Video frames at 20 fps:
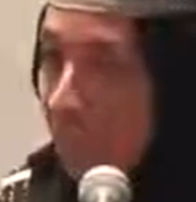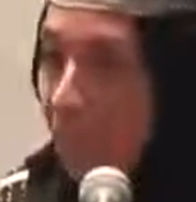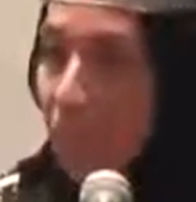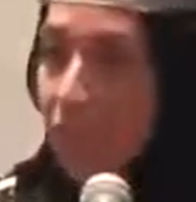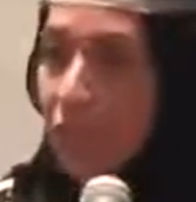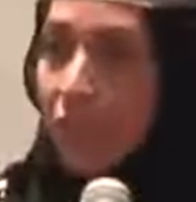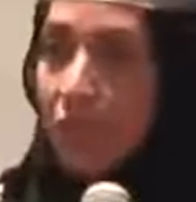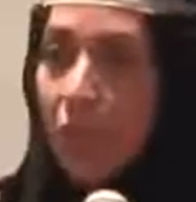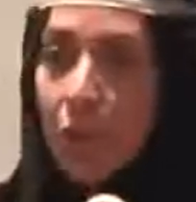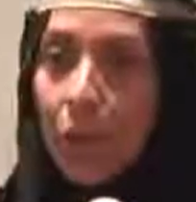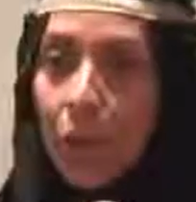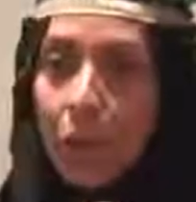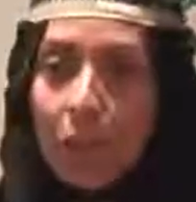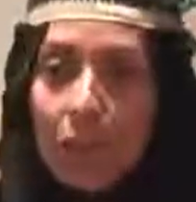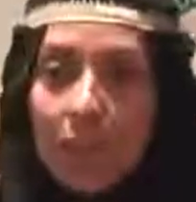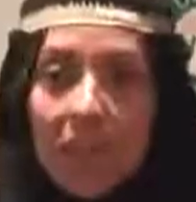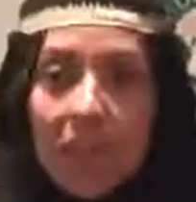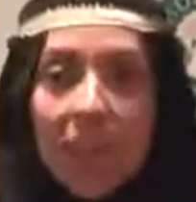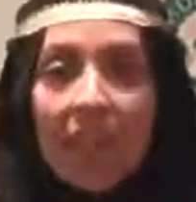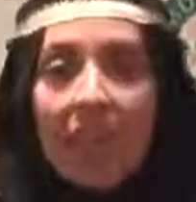So
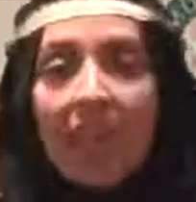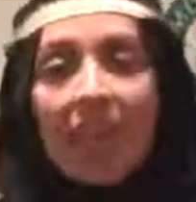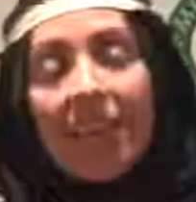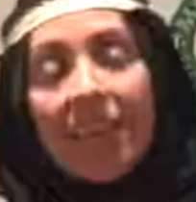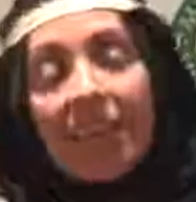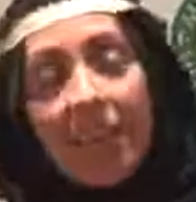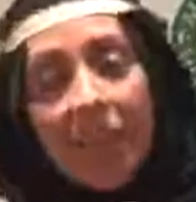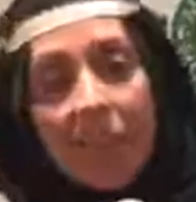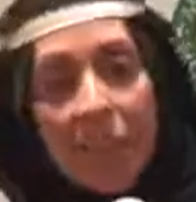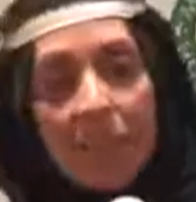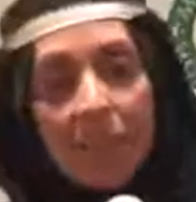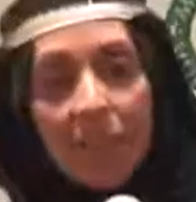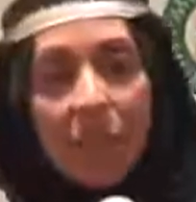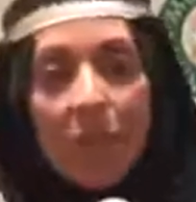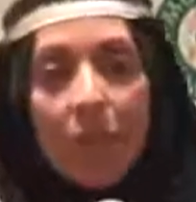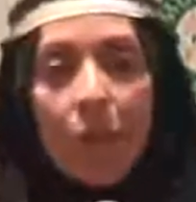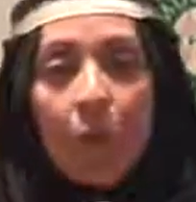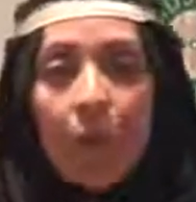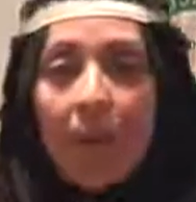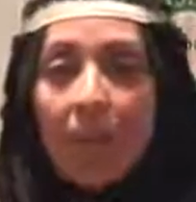the years are
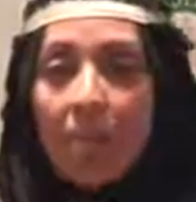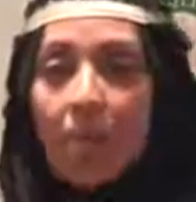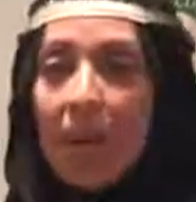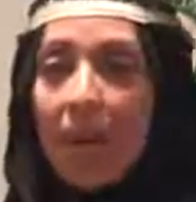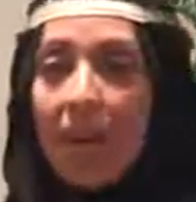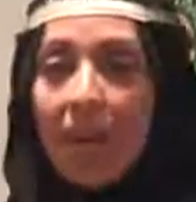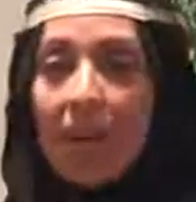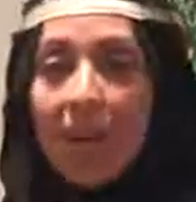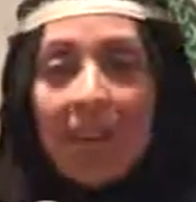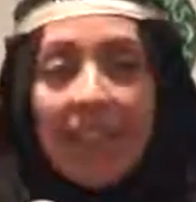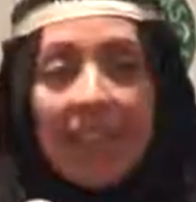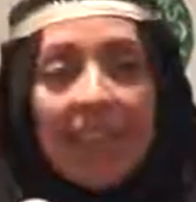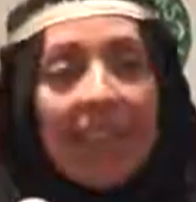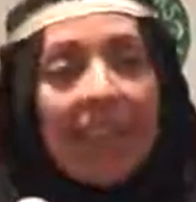going by.